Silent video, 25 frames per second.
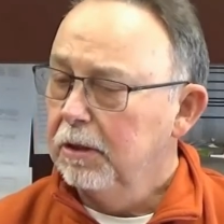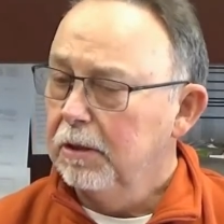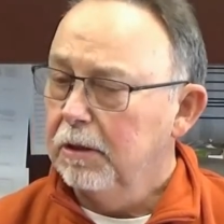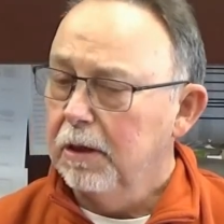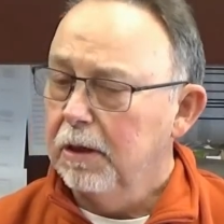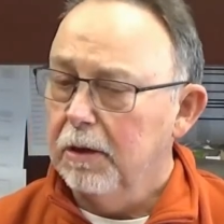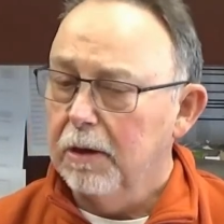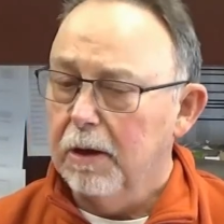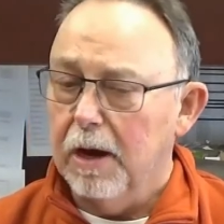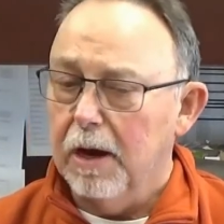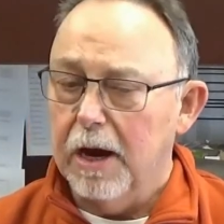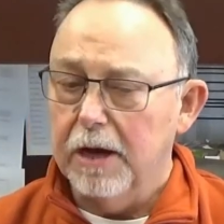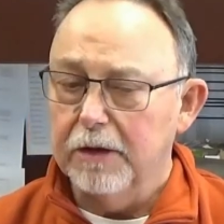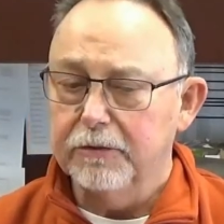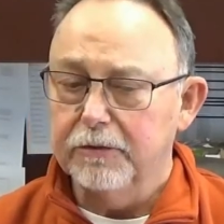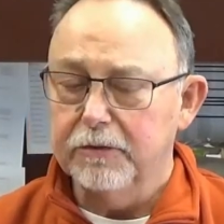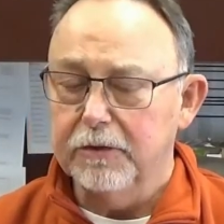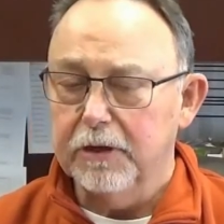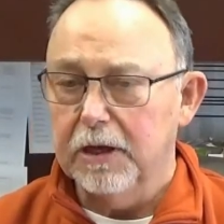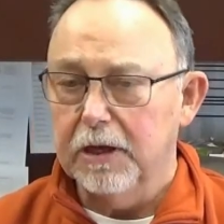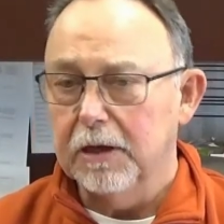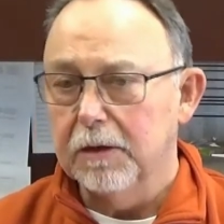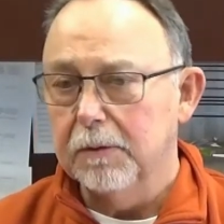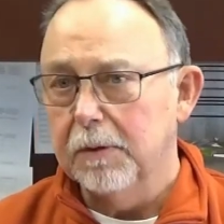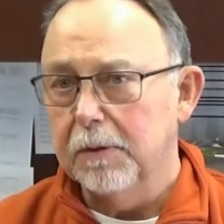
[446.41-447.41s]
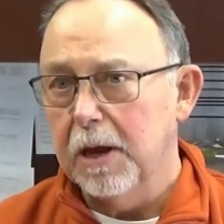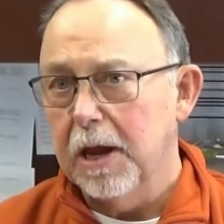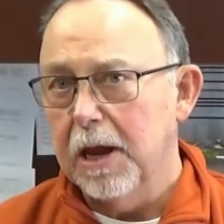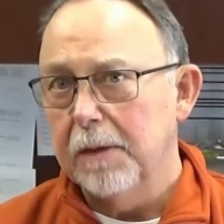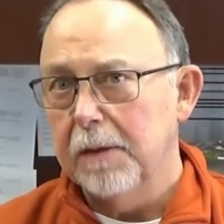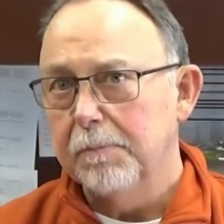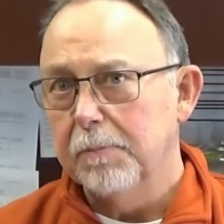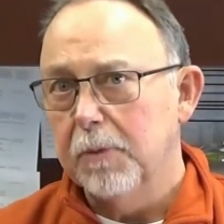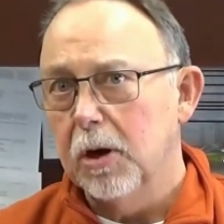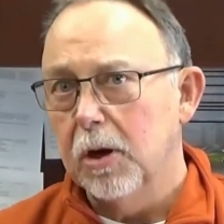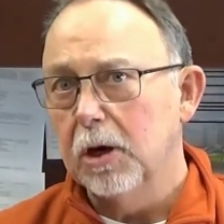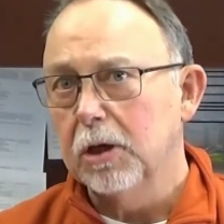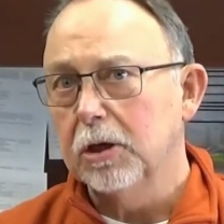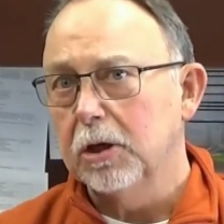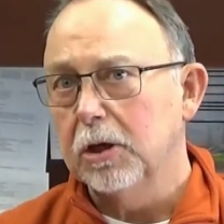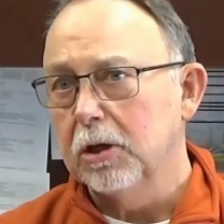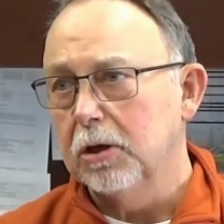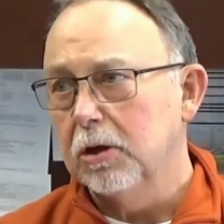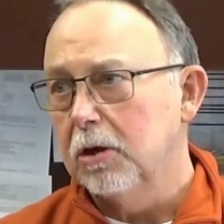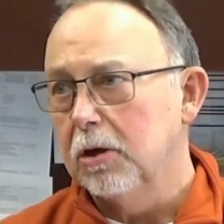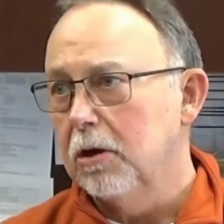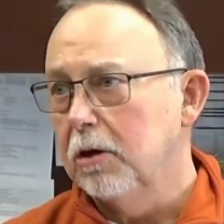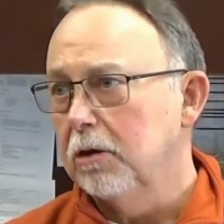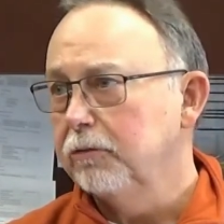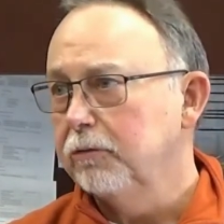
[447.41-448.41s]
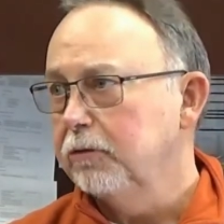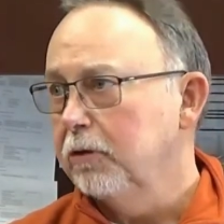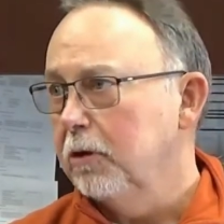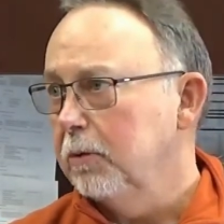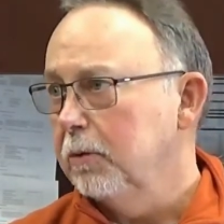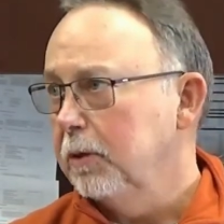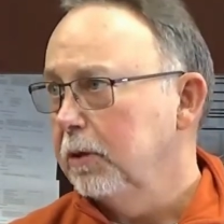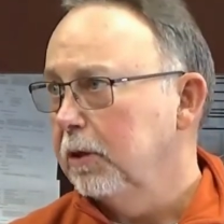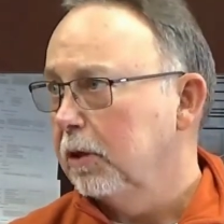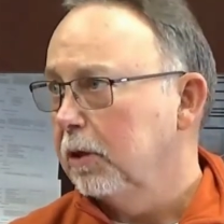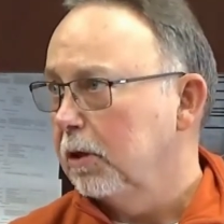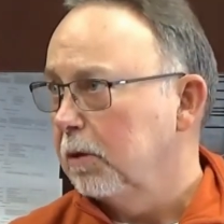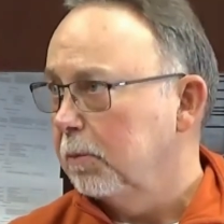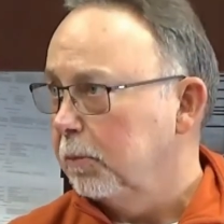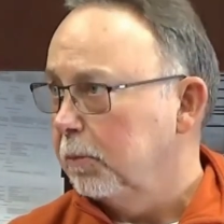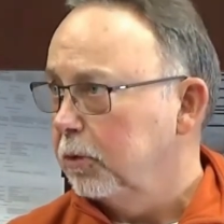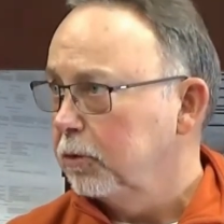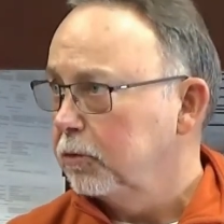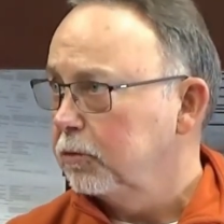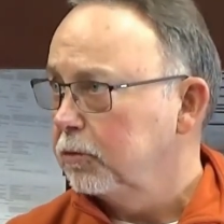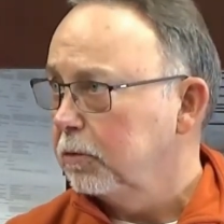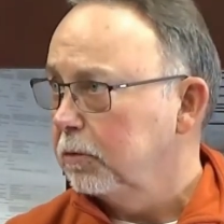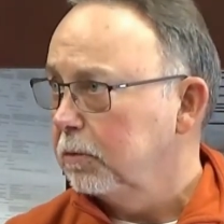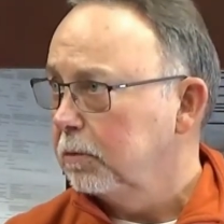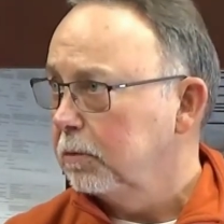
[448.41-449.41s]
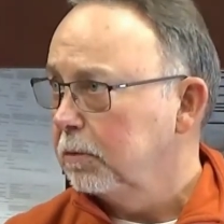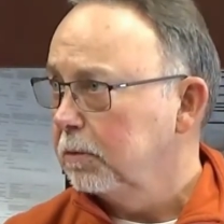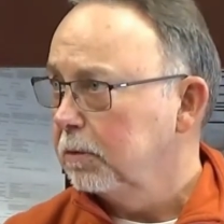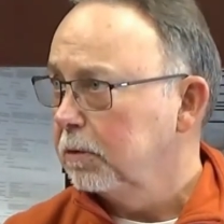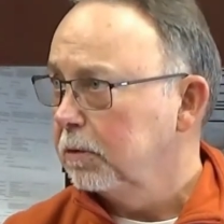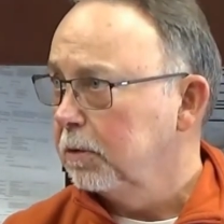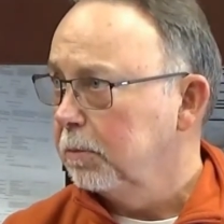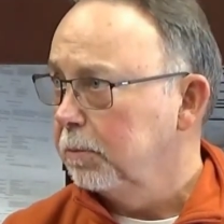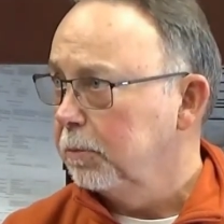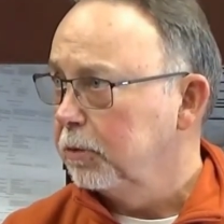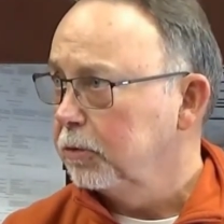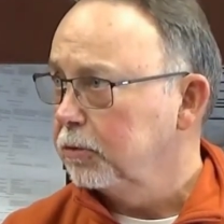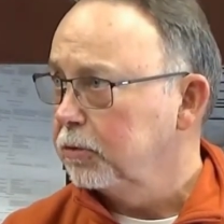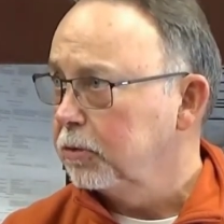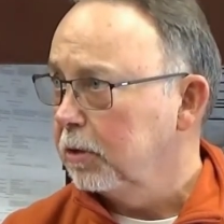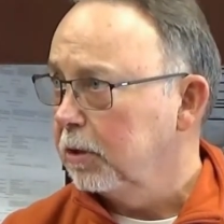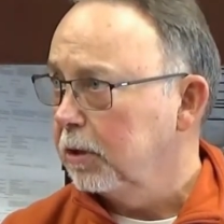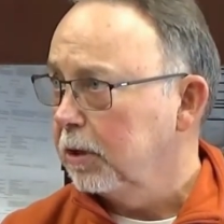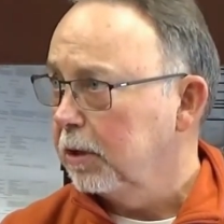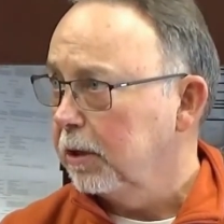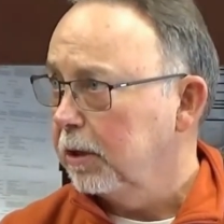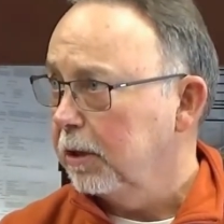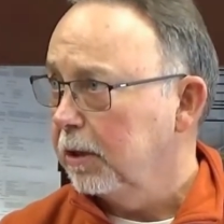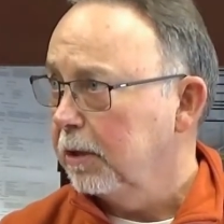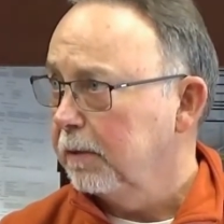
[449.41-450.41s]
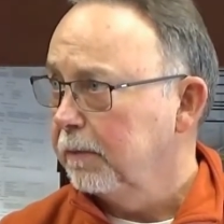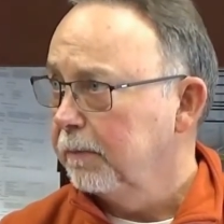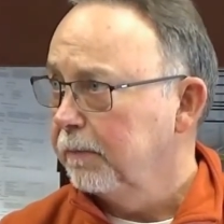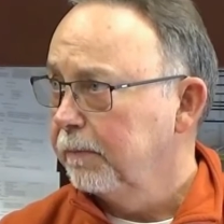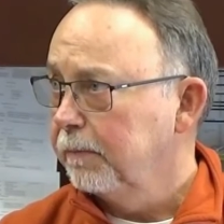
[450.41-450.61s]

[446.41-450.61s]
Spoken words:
I see a market also in the commercial area,